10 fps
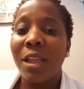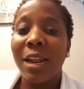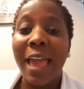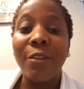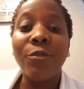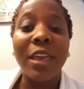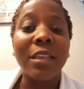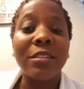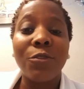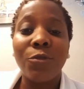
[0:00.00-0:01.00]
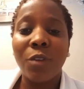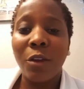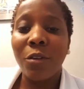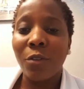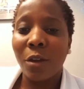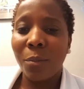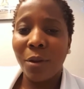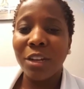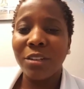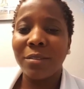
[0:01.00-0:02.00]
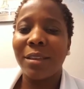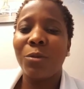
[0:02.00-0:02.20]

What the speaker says: Life is very, very precious,